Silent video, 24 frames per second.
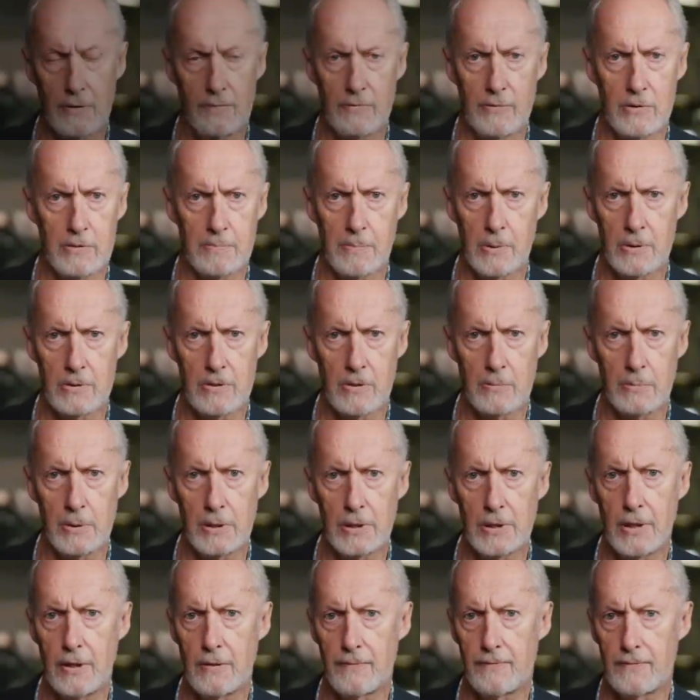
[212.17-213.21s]
given
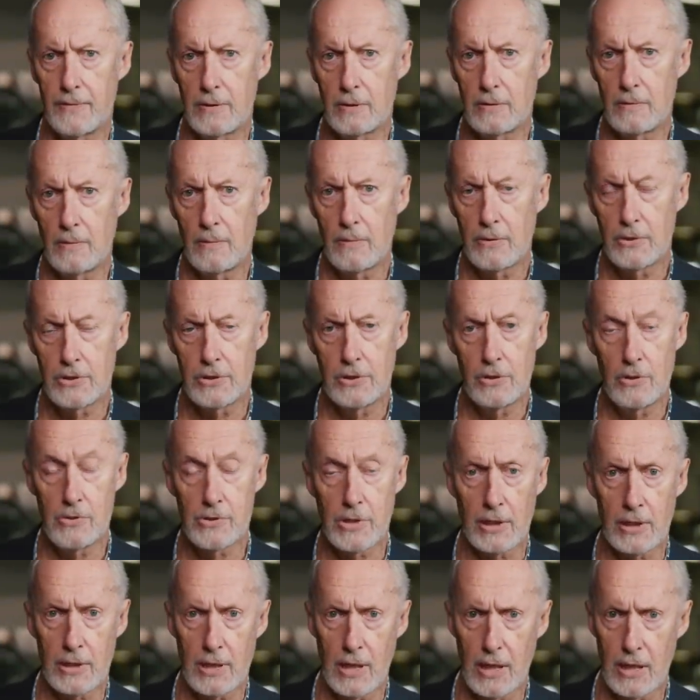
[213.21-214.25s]
responsibility for
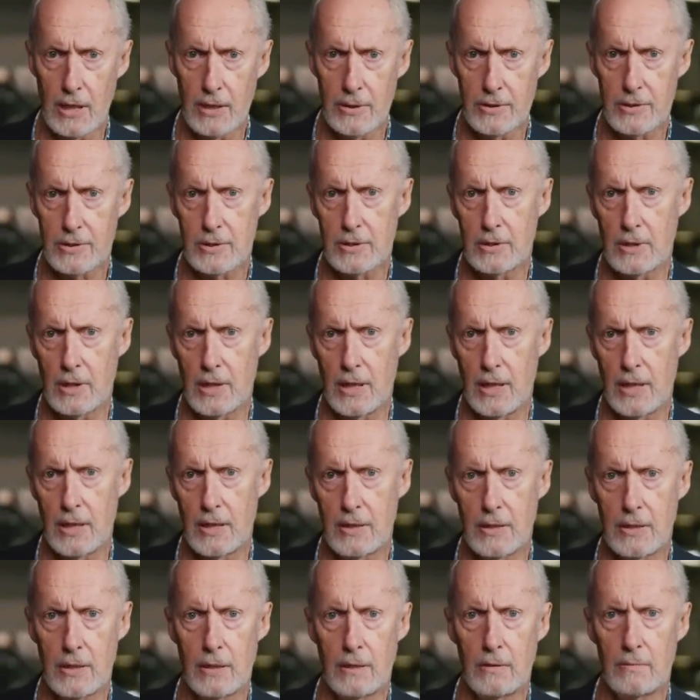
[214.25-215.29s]
choosing colours
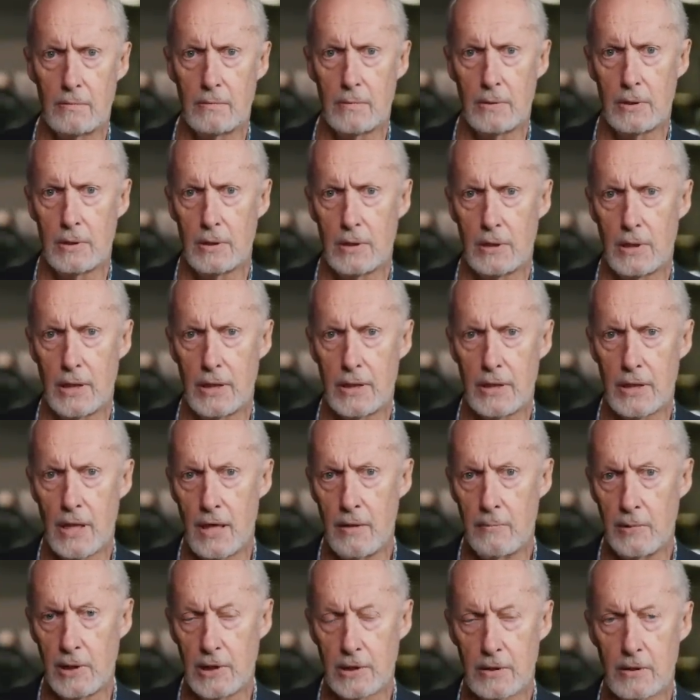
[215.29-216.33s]
and, uh, and
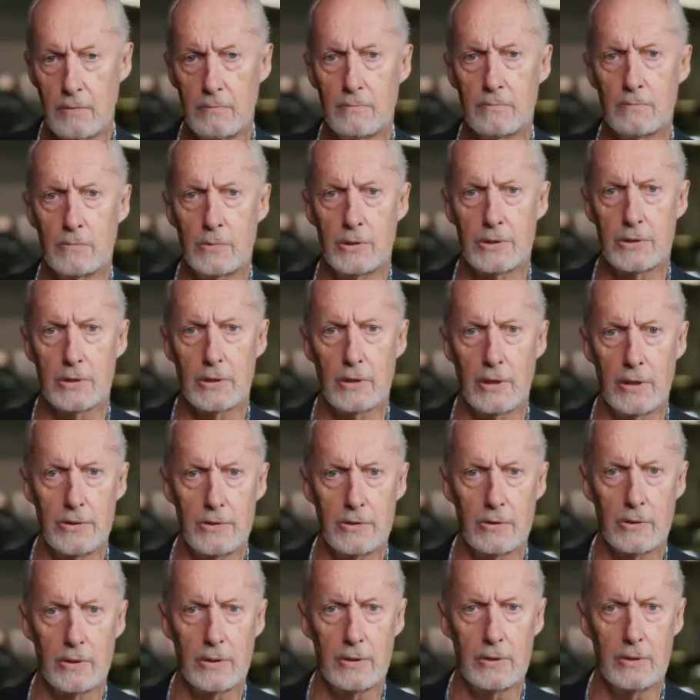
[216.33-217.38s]
naming them, which I
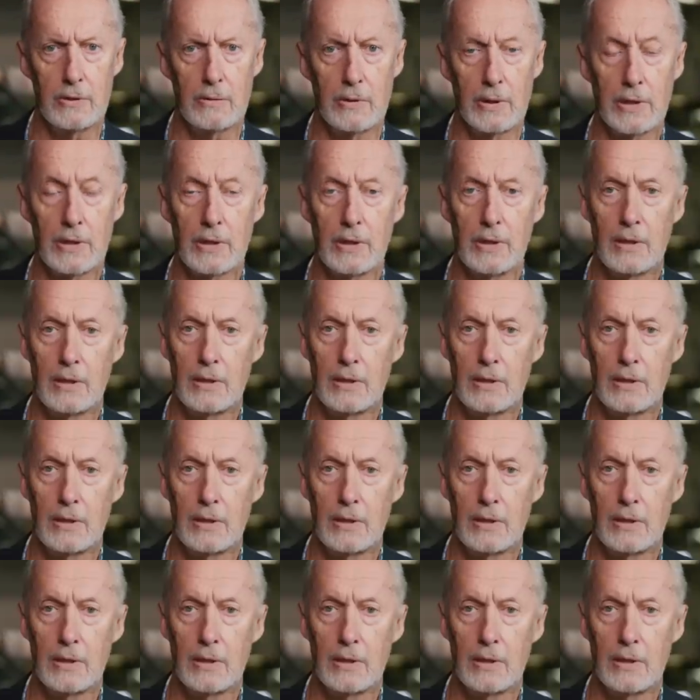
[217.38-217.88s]
enjoyed doing.